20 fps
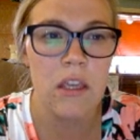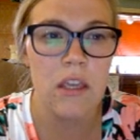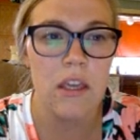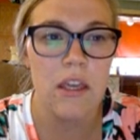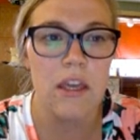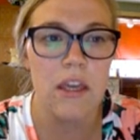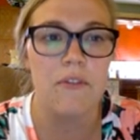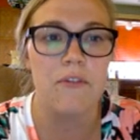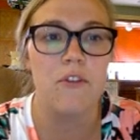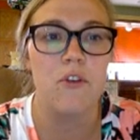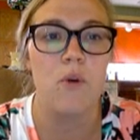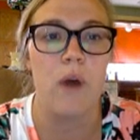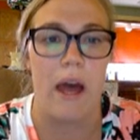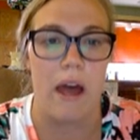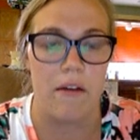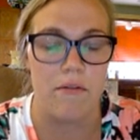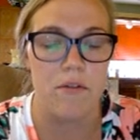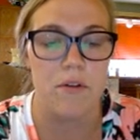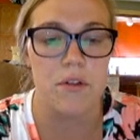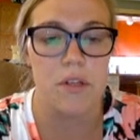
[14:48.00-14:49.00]
if you
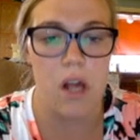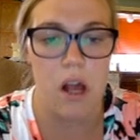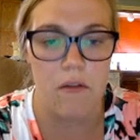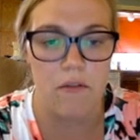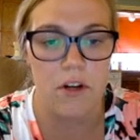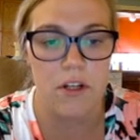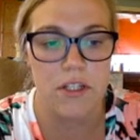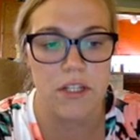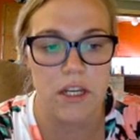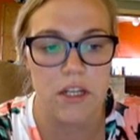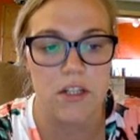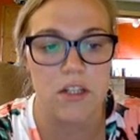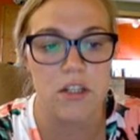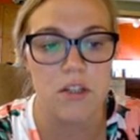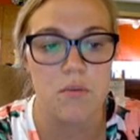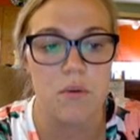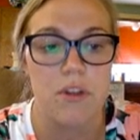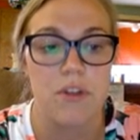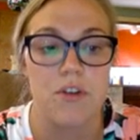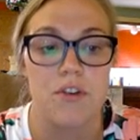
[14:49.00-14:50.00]
have those
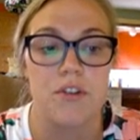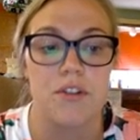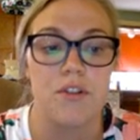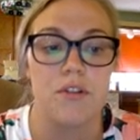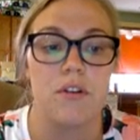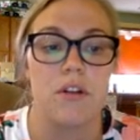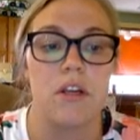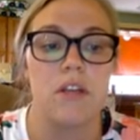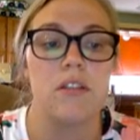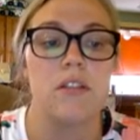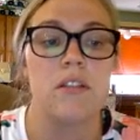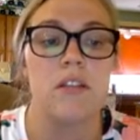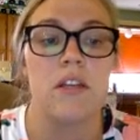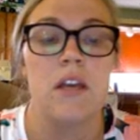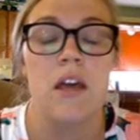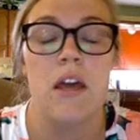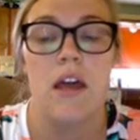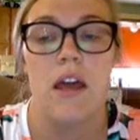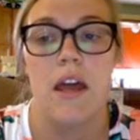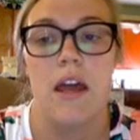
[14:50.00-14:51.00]
conversations with your students
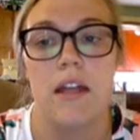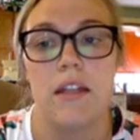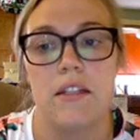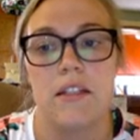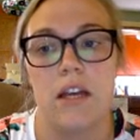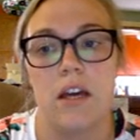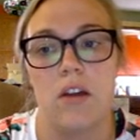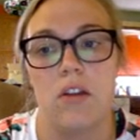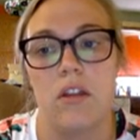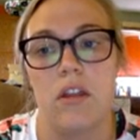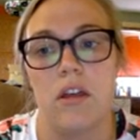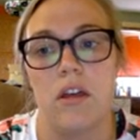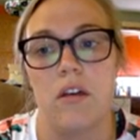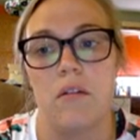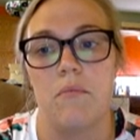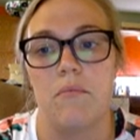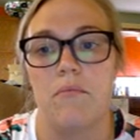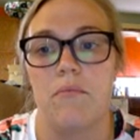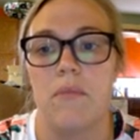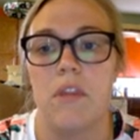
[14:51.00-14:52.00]
and tell
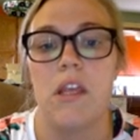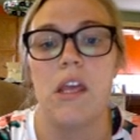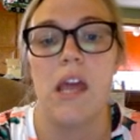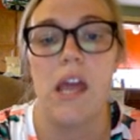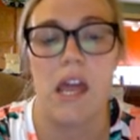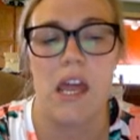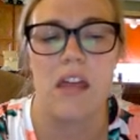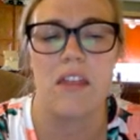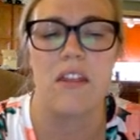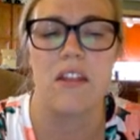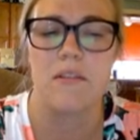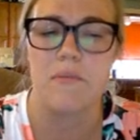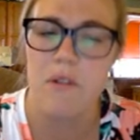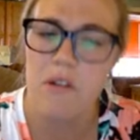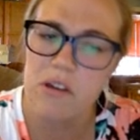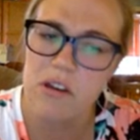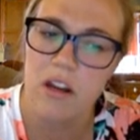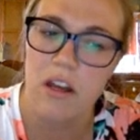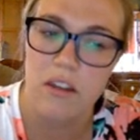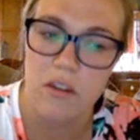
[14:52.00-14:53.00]
them, hey, that's
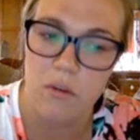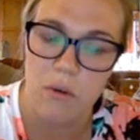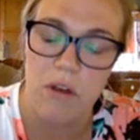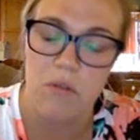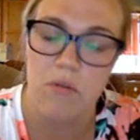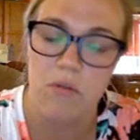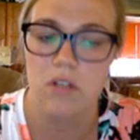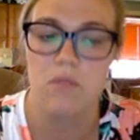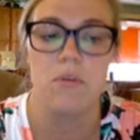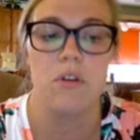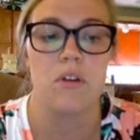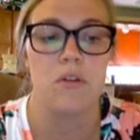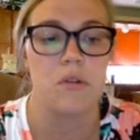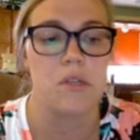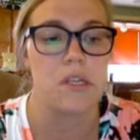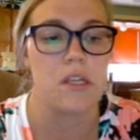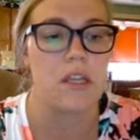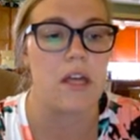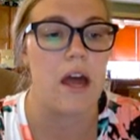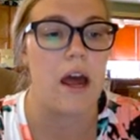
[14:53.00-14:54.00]
probably not the way we should be
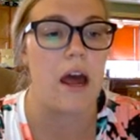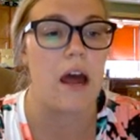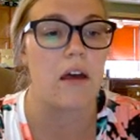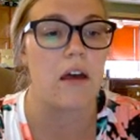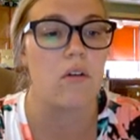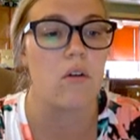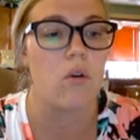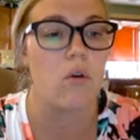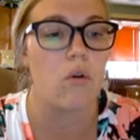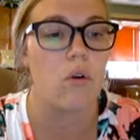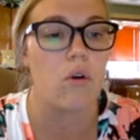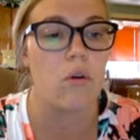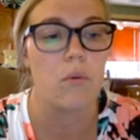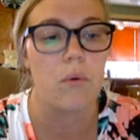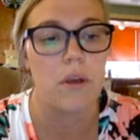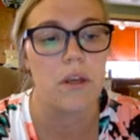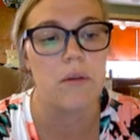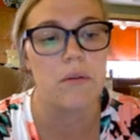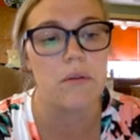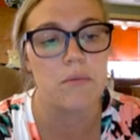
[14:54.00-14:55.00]
using that, or
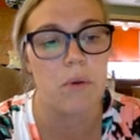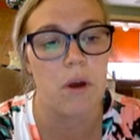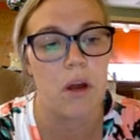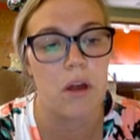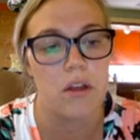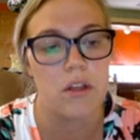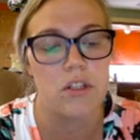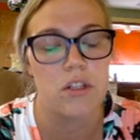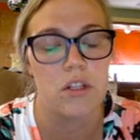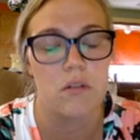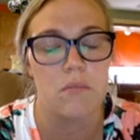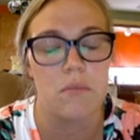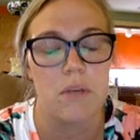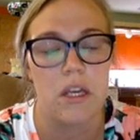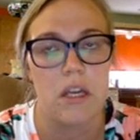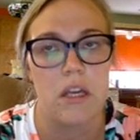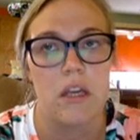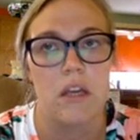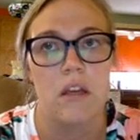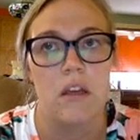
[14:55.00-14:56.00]
we probably should
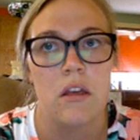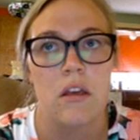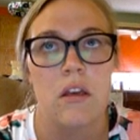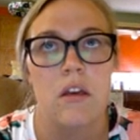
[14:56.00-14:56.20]
be